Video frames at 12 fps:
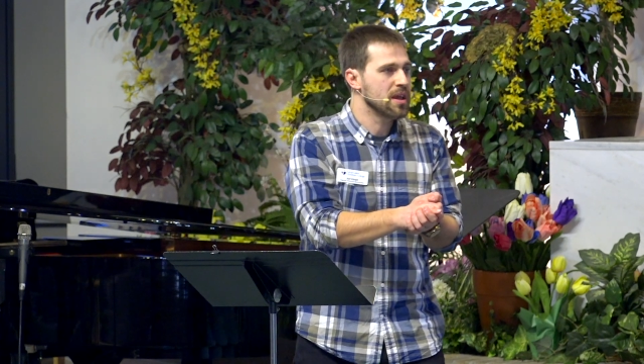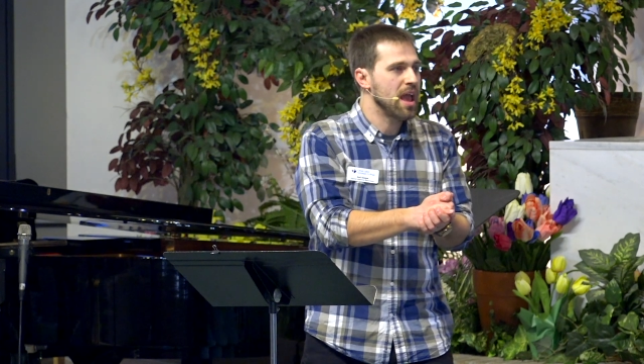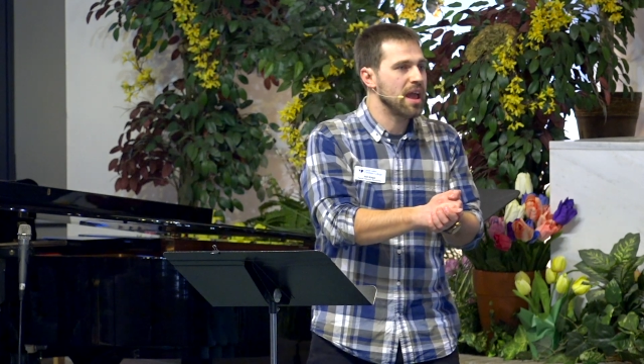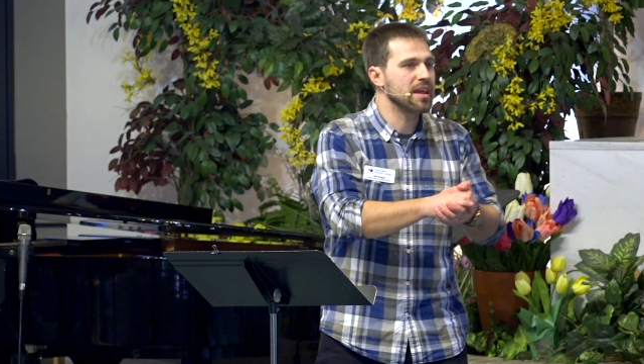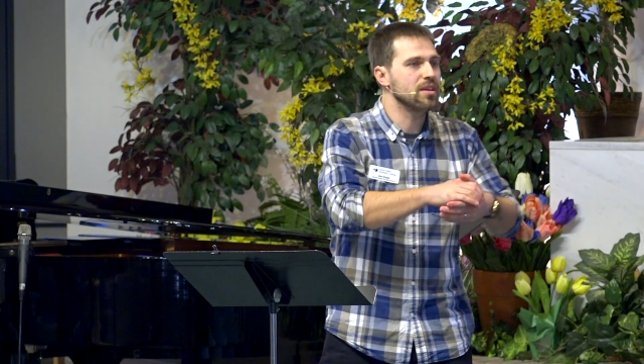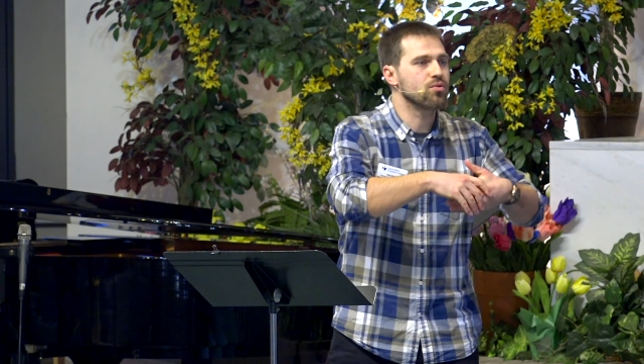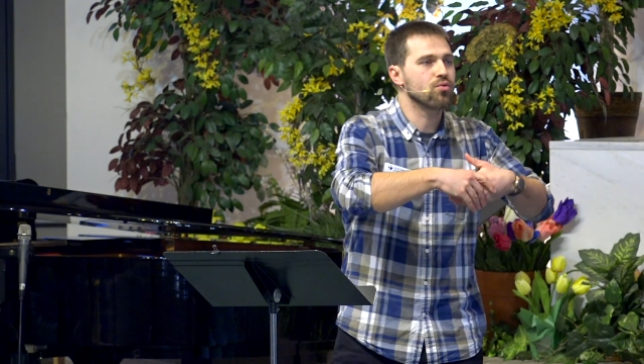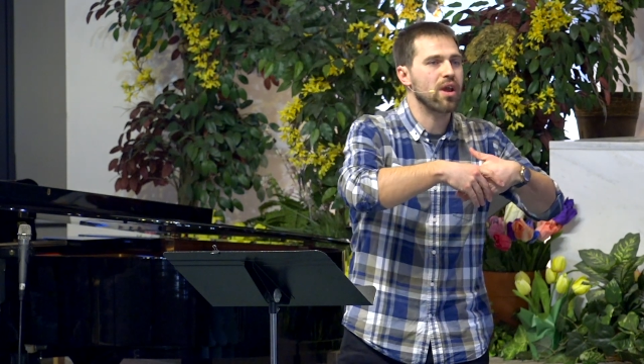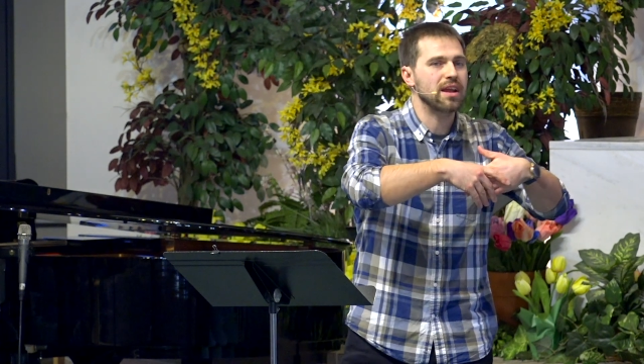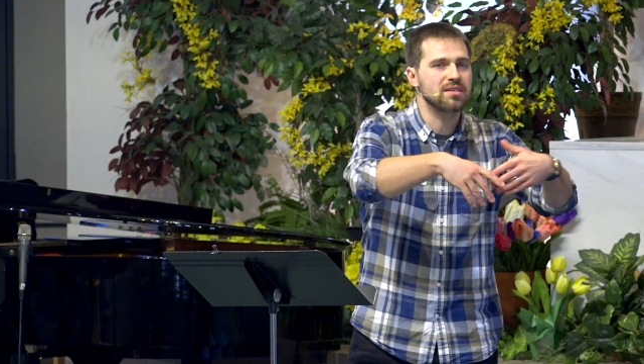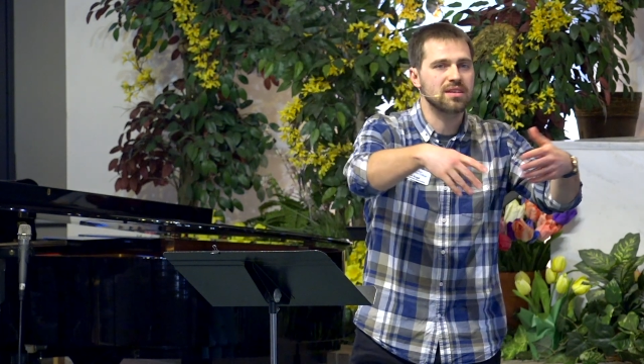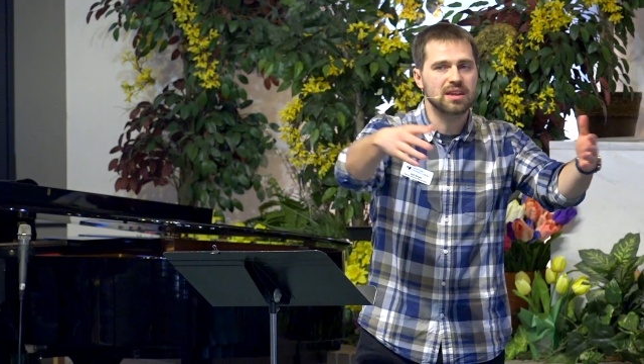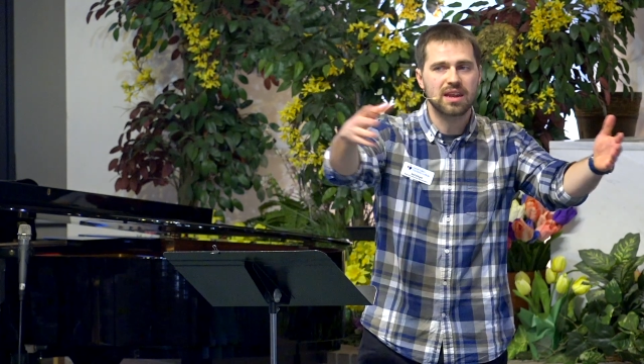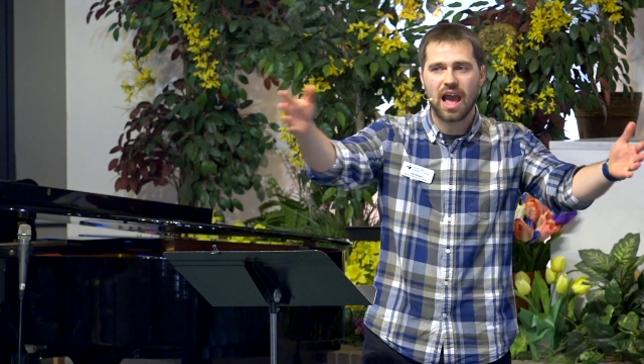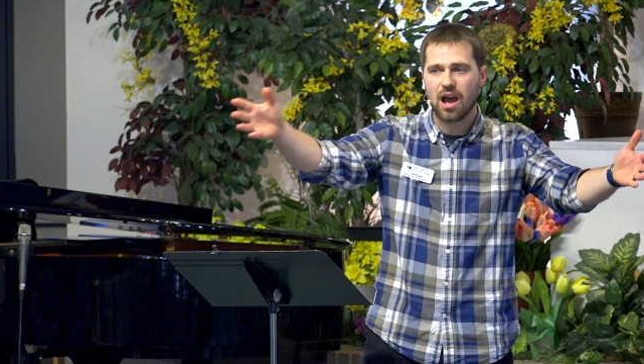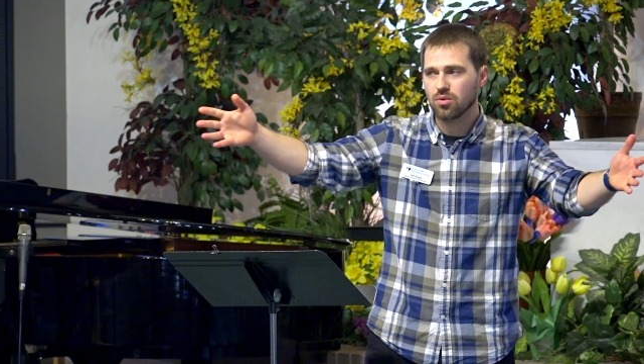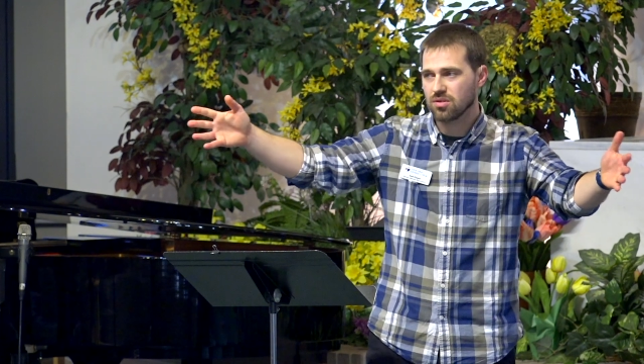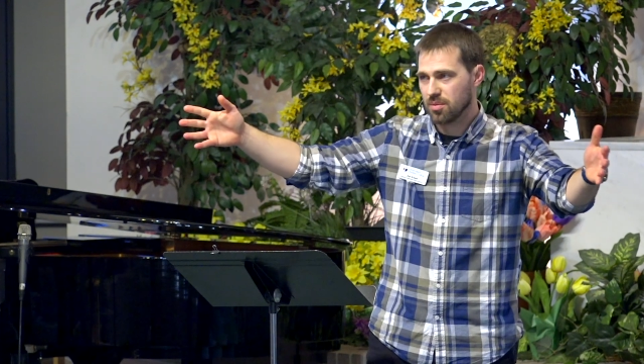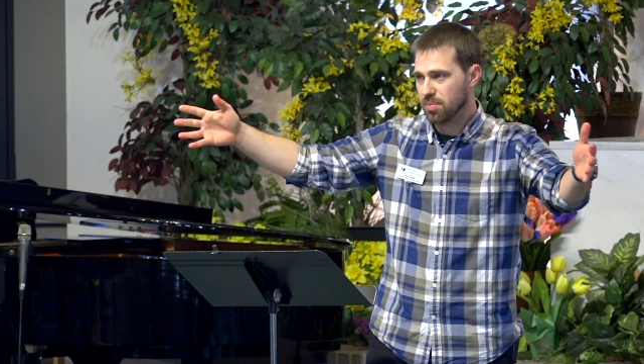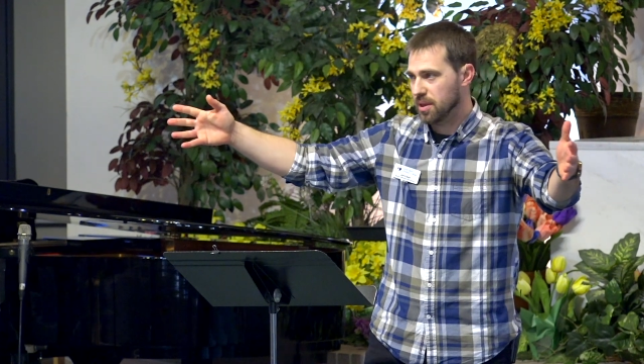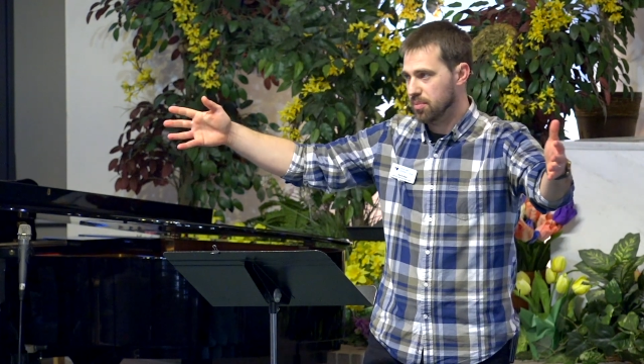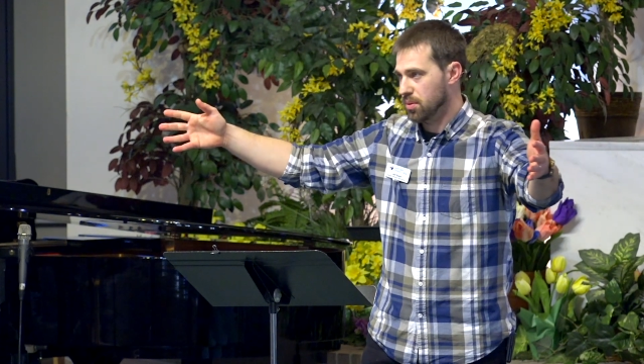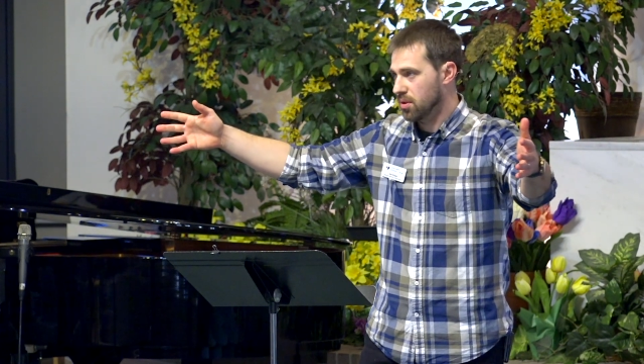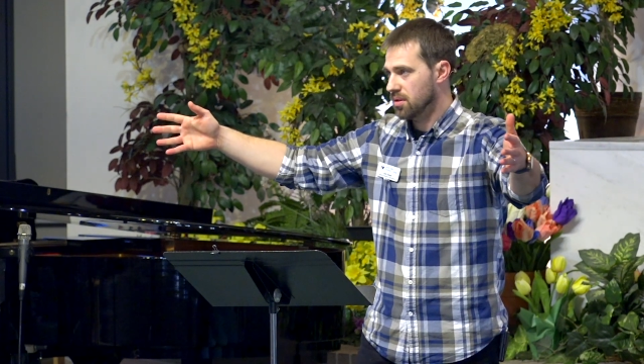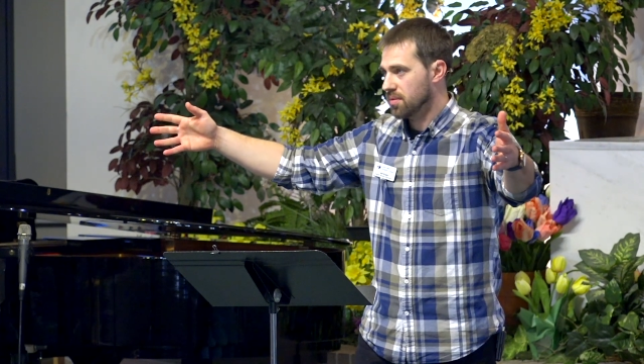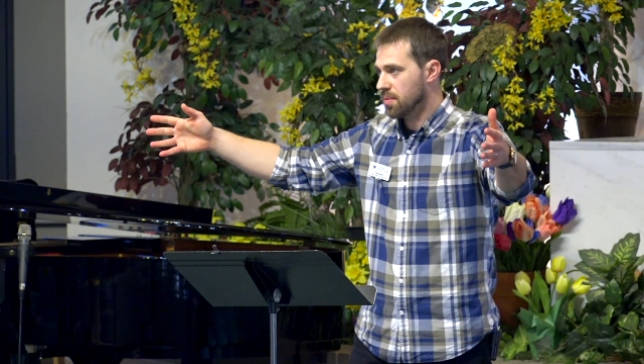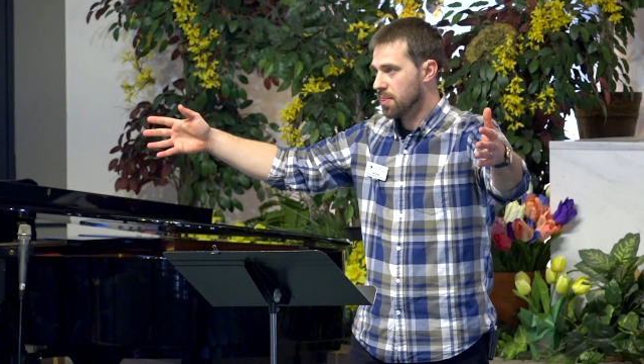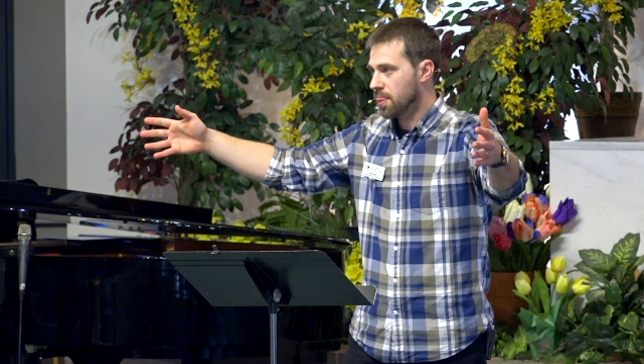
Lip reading: and he's renting it out to people.